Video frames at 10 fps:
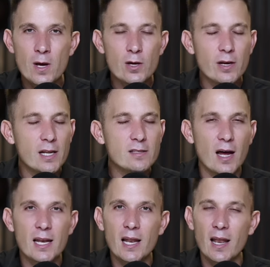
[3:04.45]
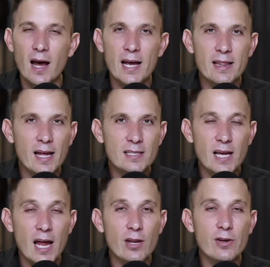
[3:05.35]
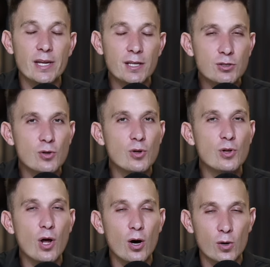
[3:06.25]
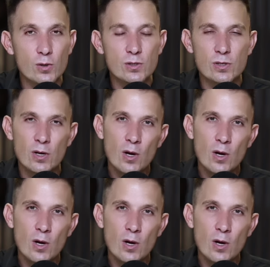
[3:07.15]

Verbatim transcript: you need to underline that and you need to note